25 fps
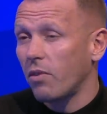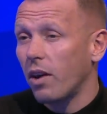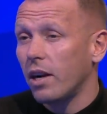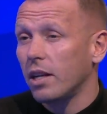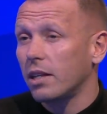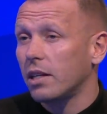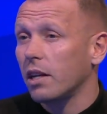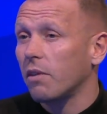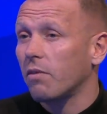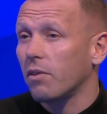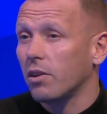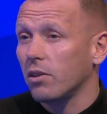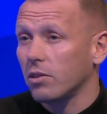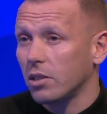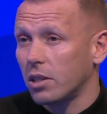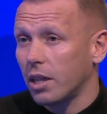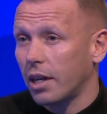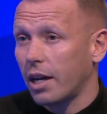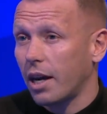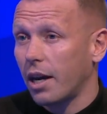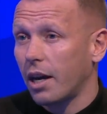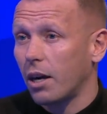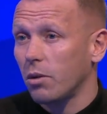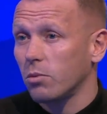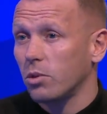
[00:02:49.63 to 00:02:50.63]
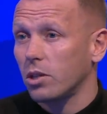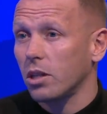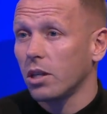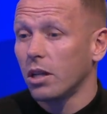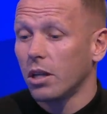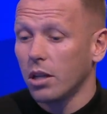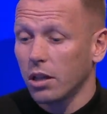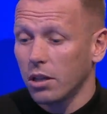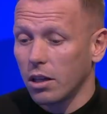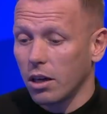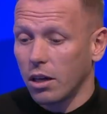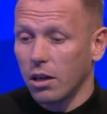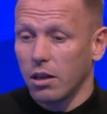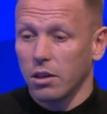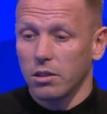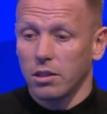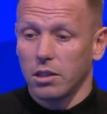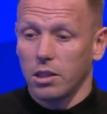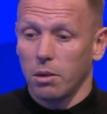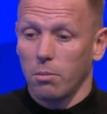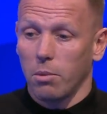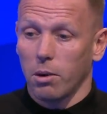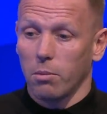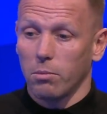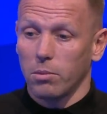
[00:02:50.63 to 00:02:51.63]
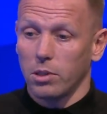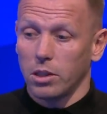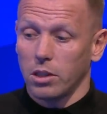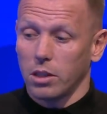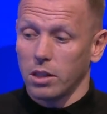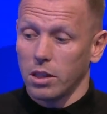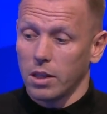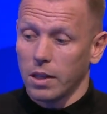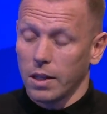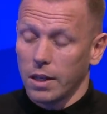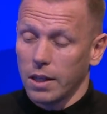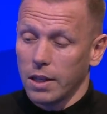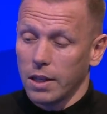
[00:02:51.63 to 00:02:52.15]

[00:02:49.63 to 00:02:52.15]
Very difficult to get out. The Conte one was